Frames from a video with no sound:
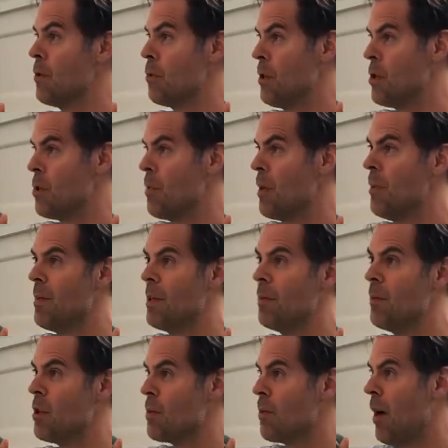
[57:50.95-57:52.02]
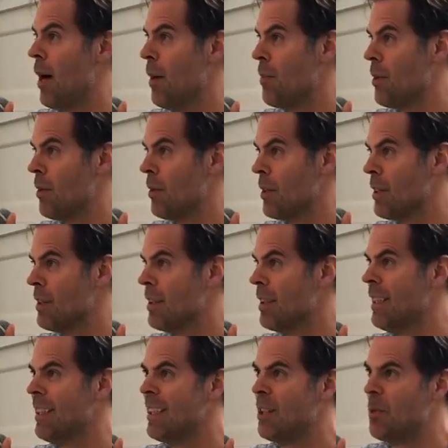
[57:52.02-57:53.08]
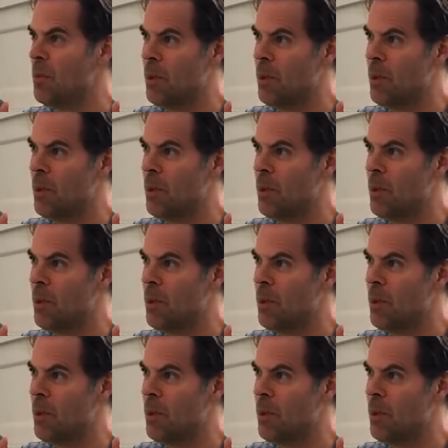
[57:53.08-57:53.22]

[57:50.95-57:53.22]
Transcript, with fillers: which may be the most popular, okay.